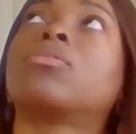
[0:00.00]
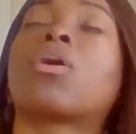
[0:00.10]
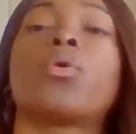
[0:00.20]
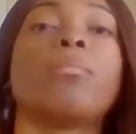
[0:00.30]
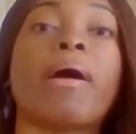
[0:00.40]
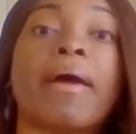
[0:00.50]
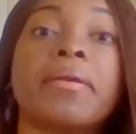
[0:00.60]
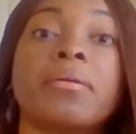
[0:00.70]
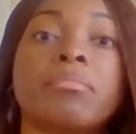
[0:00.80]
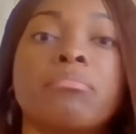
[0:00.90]
Go to
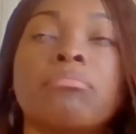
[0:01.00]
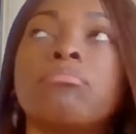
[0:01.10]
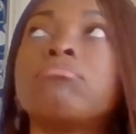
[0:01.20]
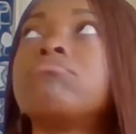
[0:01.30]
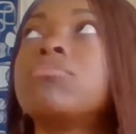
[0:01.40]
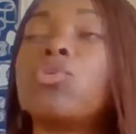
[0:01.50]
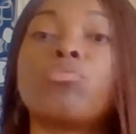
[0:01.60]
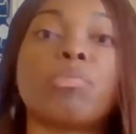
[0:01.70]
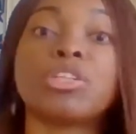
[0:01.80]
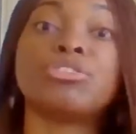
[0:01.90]
bed,
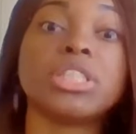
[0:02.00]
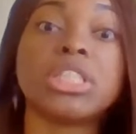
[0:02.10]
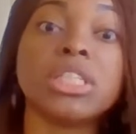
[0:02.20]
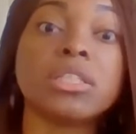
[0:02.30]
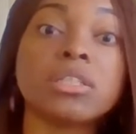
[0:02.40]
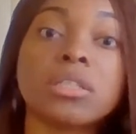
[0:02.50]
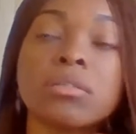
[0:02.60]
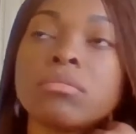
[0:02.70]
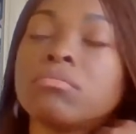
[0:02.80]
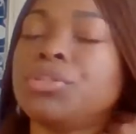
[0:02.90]
go brush your teeth,
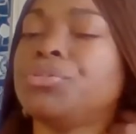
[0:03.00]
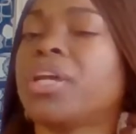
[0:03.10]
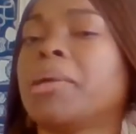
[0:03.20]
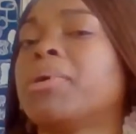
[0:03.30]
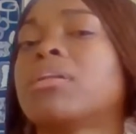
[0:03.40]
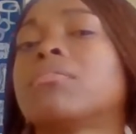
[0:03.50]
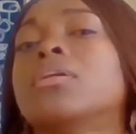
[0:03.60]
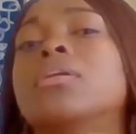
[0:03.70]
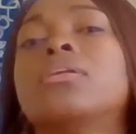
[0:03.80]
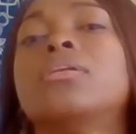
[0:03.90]
you name it.
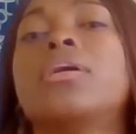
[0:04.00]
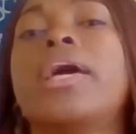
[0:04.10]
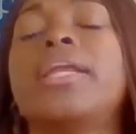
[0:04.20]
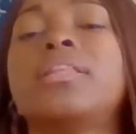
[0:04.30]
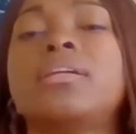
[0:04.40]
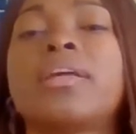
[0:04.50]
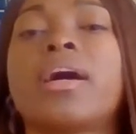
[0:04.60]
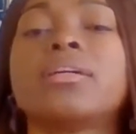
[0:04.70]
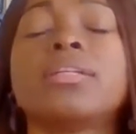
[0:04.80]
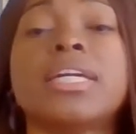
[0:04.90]
Anything
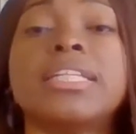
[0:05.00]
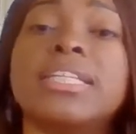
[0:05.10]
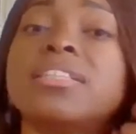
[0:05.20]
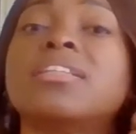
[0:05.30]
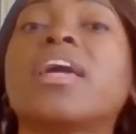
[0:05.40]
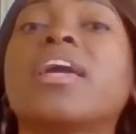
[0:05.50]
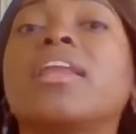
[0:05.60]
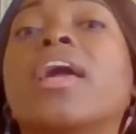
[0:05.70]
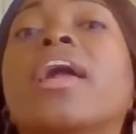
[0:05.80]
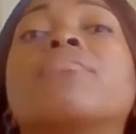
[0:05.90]
that could elicit a
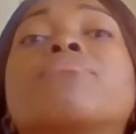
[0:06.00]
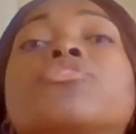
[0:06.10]
negative